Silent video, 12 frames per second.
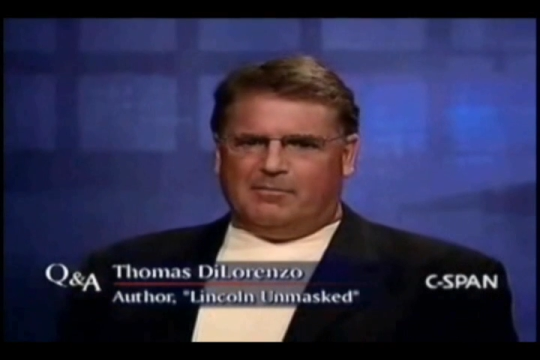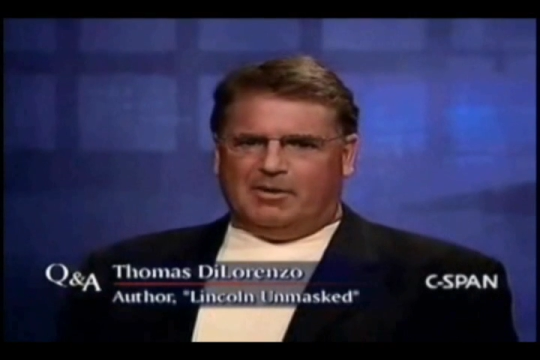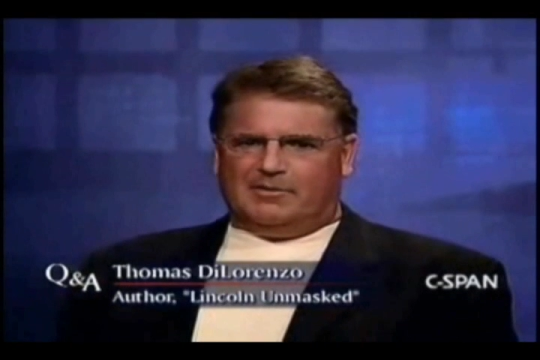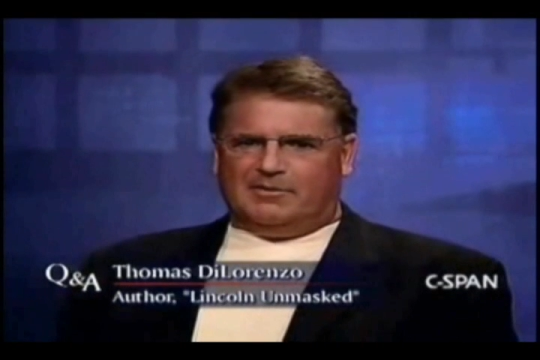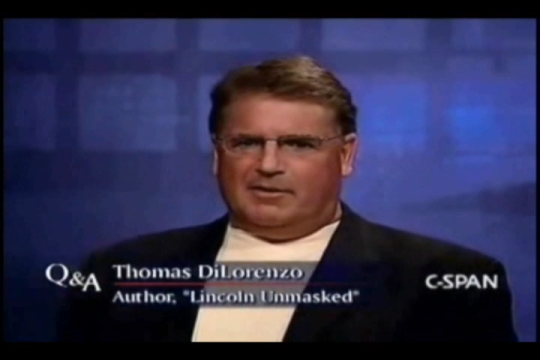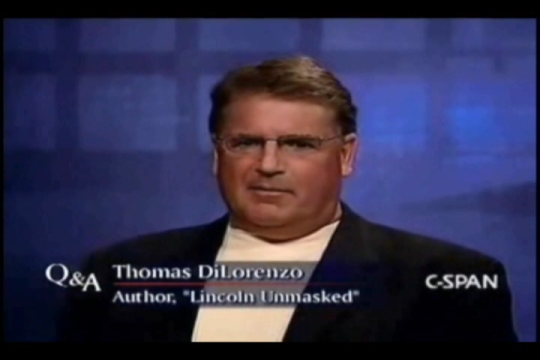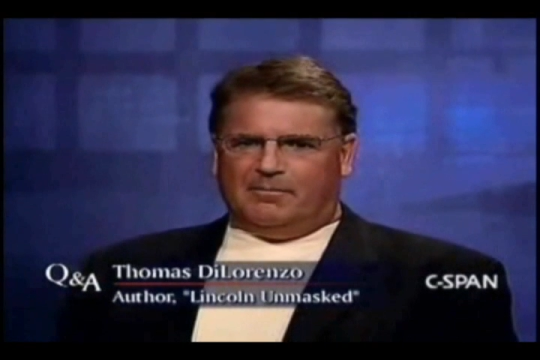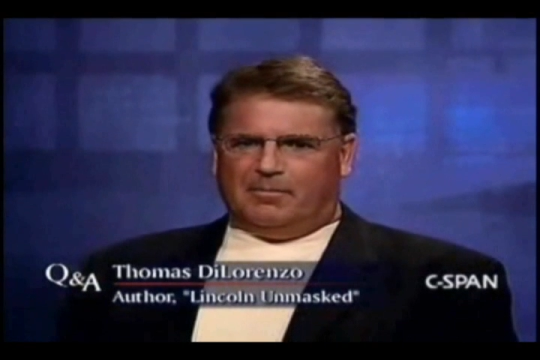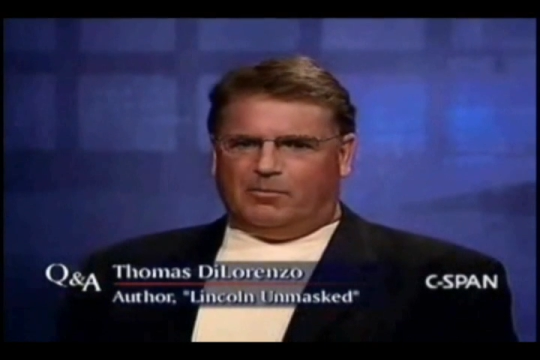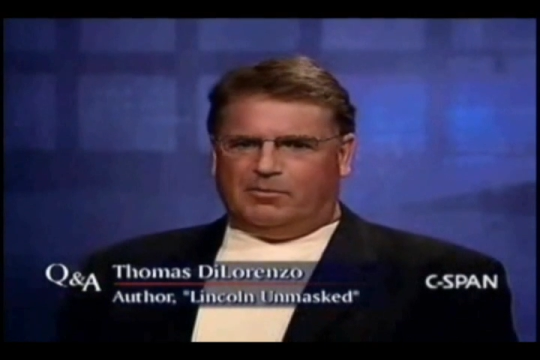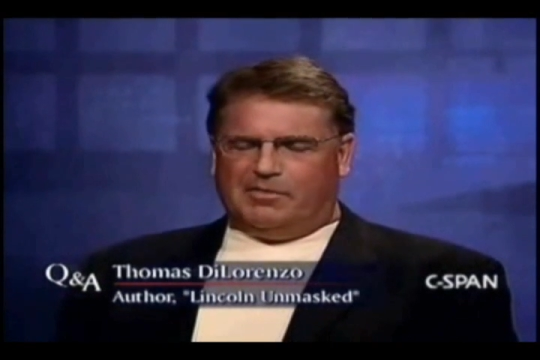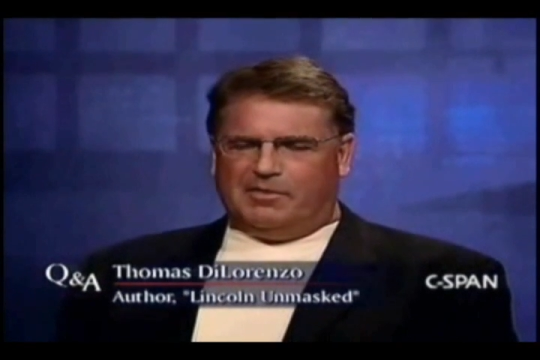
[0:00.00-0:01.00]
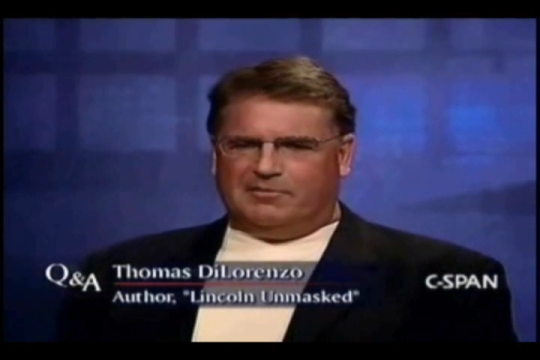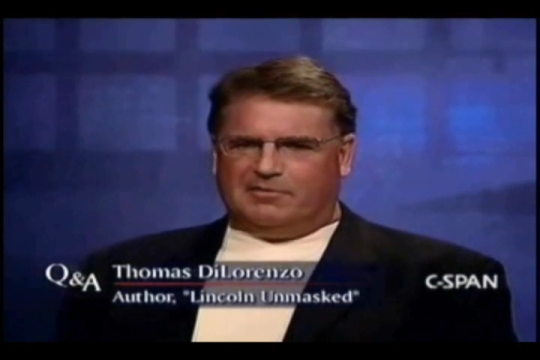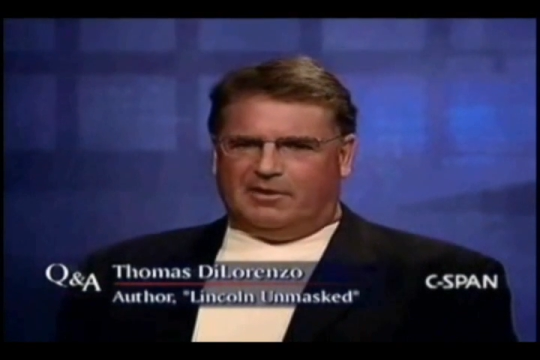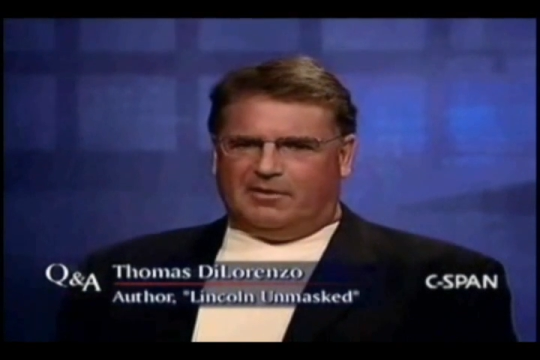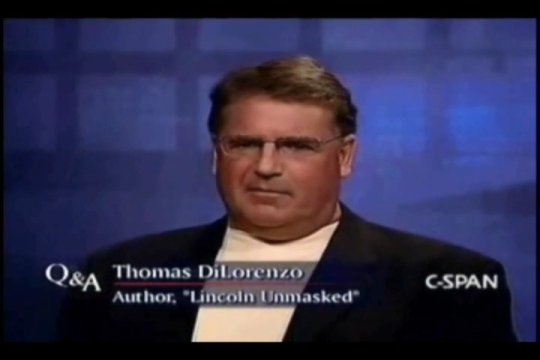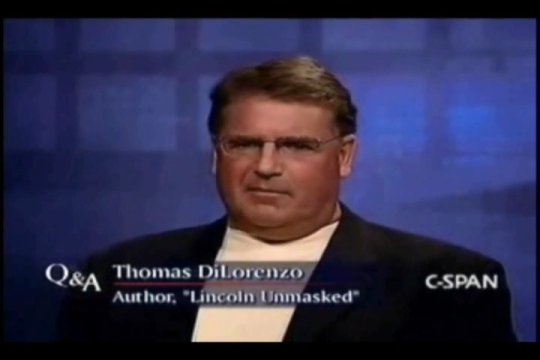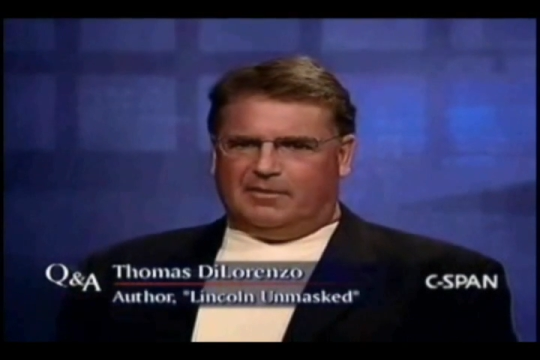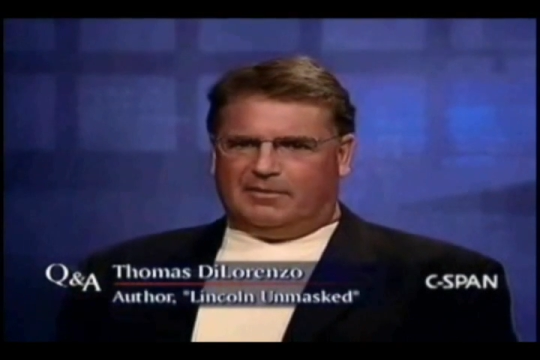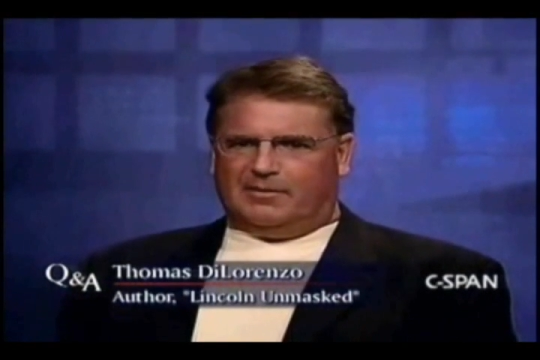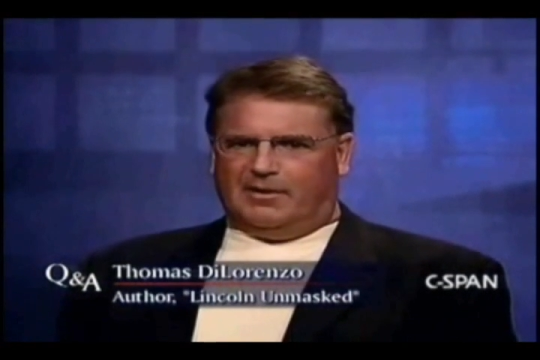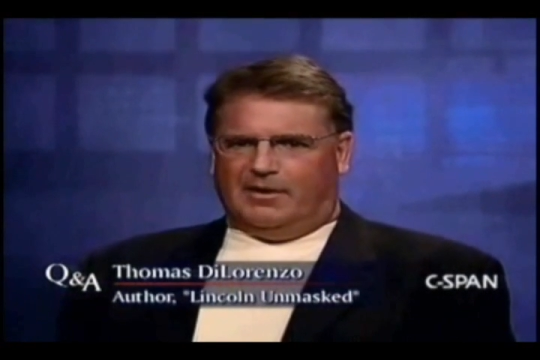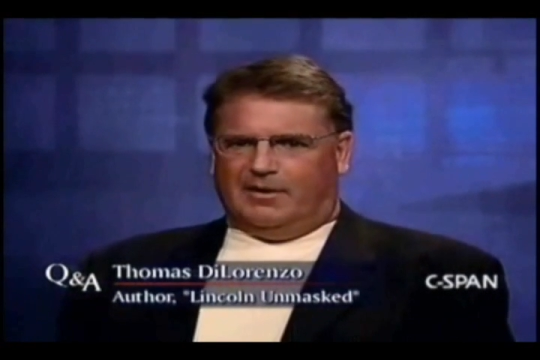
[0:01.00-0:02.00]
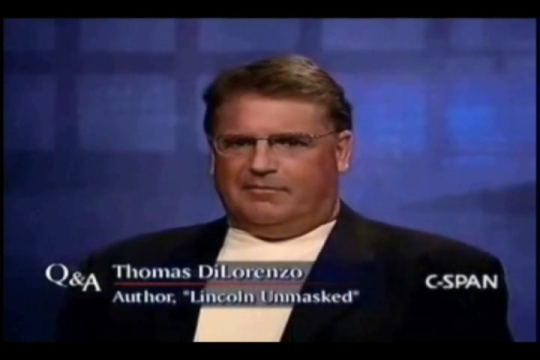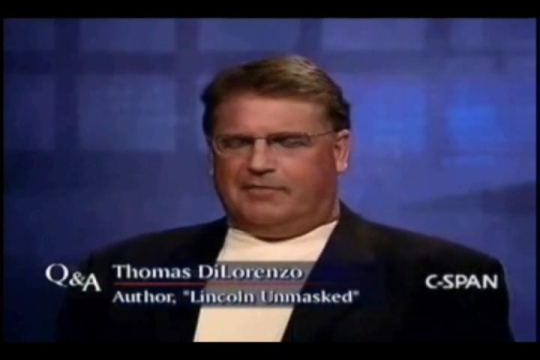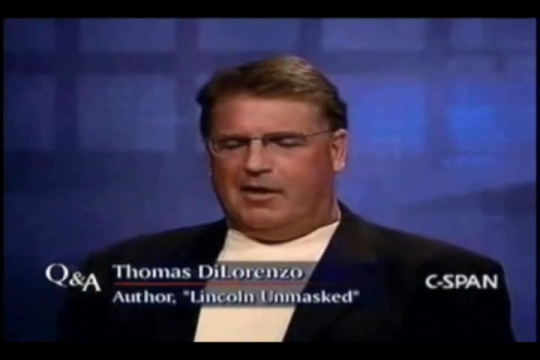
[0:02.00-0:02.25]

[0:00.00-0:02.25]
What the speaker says: But one of the things that I